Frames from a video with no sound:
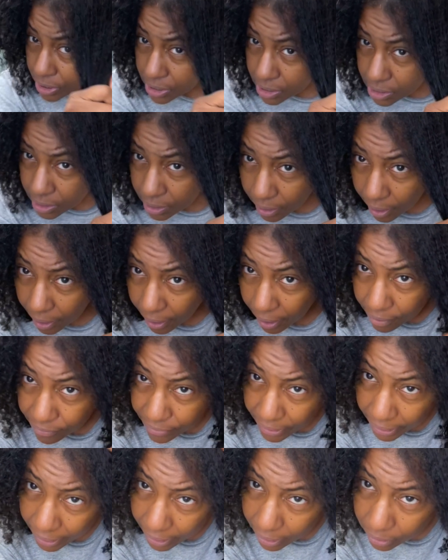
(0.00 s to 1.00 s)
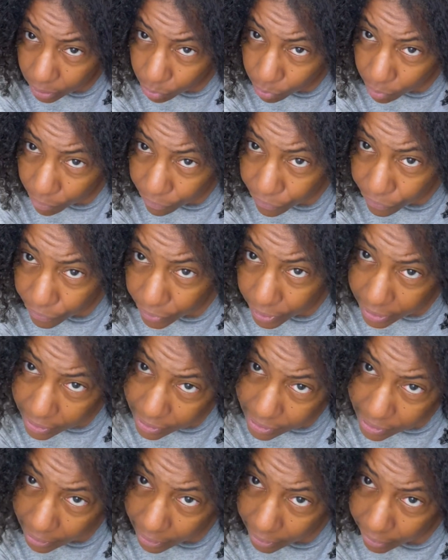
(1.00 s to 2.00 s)
see, I have a halo of
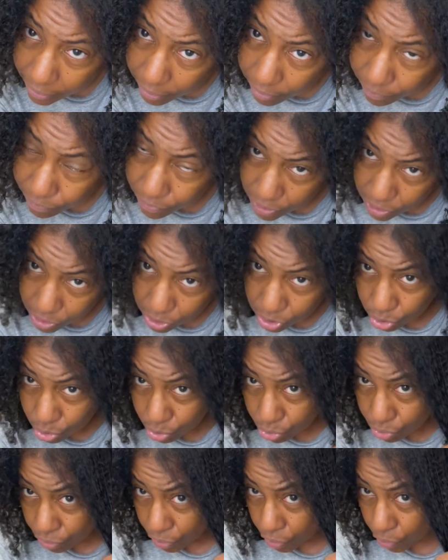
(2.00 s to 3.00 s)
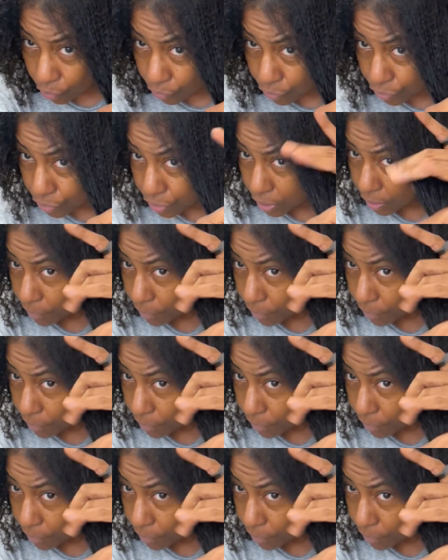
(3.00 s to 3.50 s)
frizz here. This is new growth,